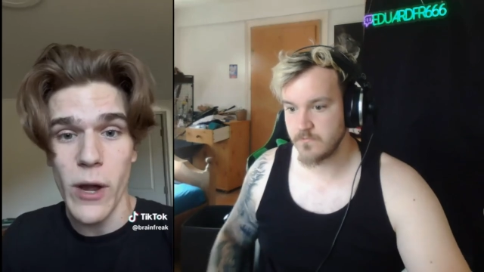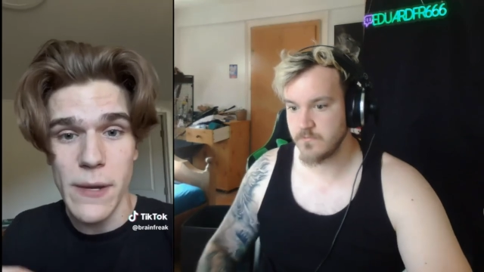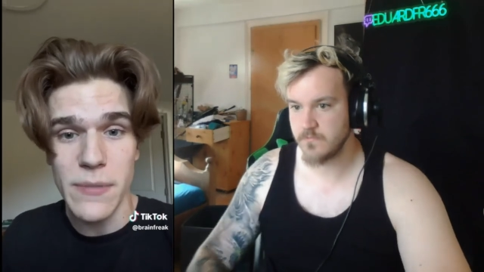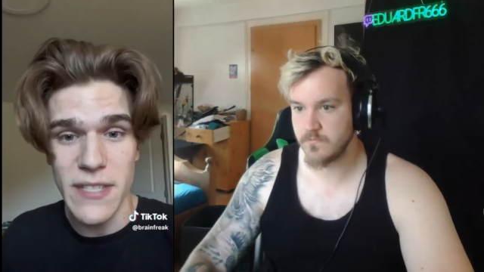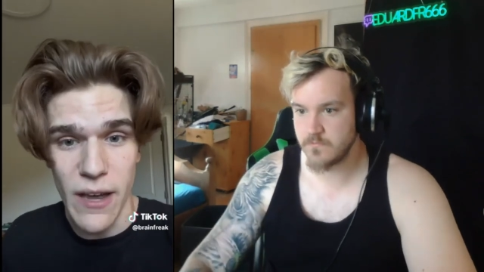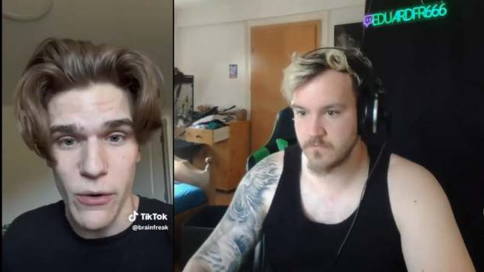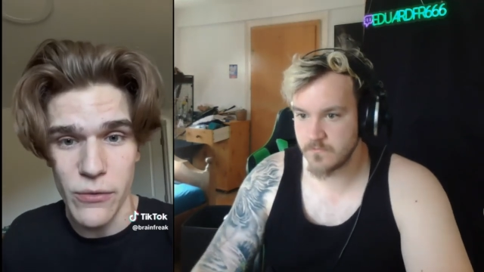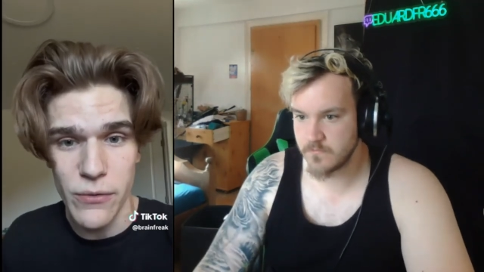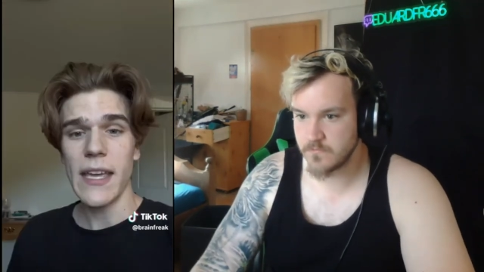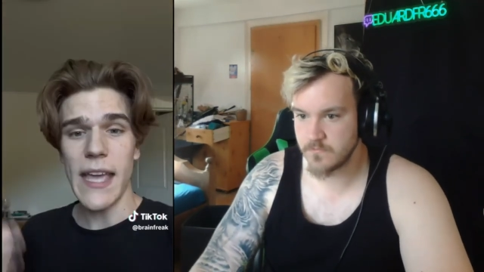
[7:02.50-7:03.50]
Speaker 1: himself.
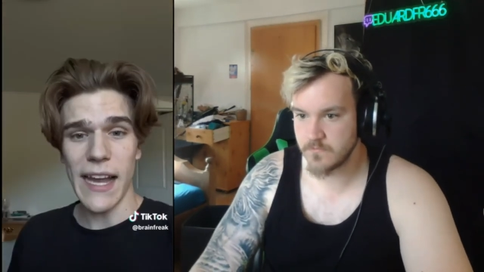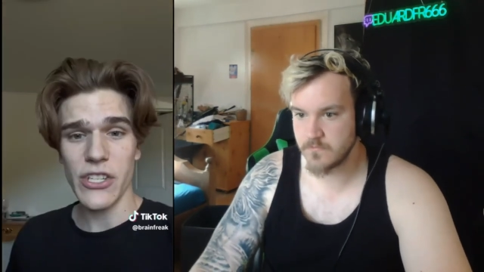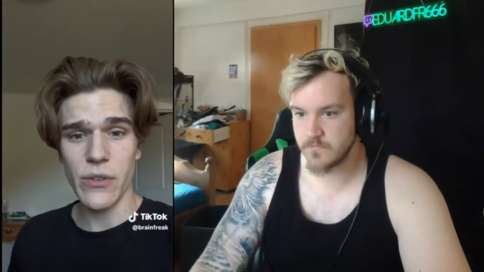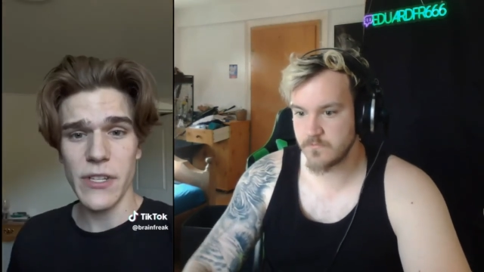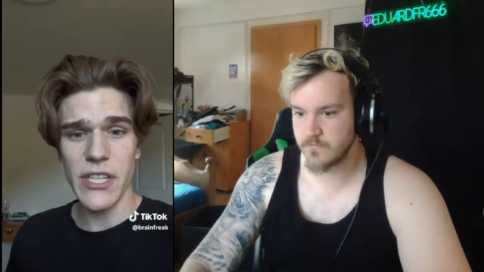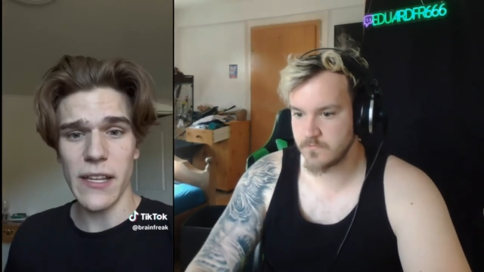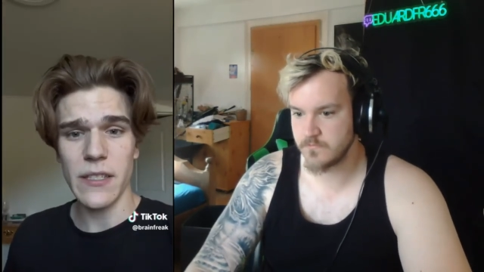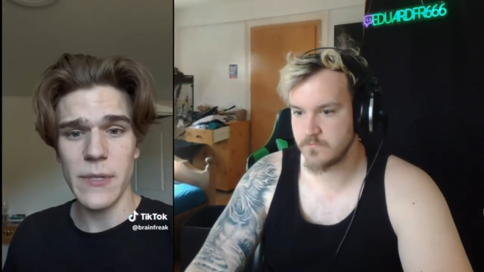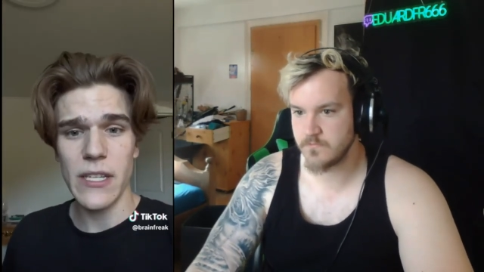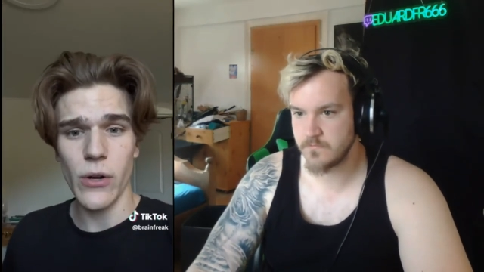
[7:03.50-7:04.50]
He actually reached out to me
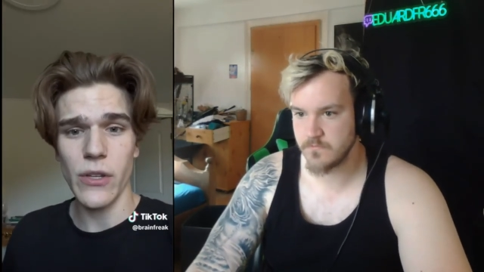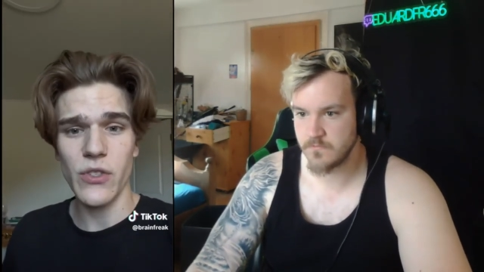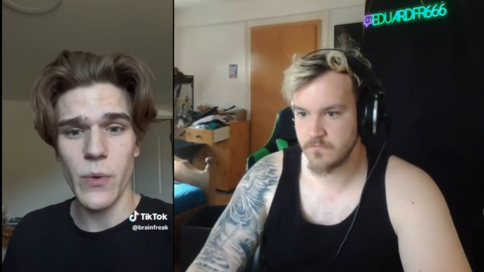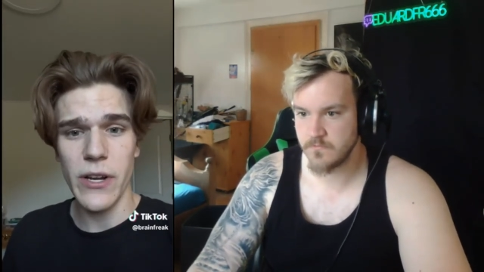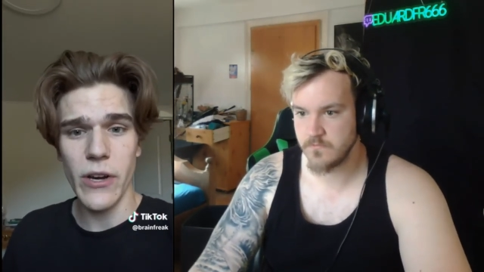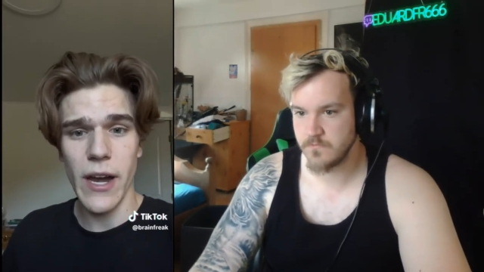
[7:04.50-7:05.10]
here on Twitter,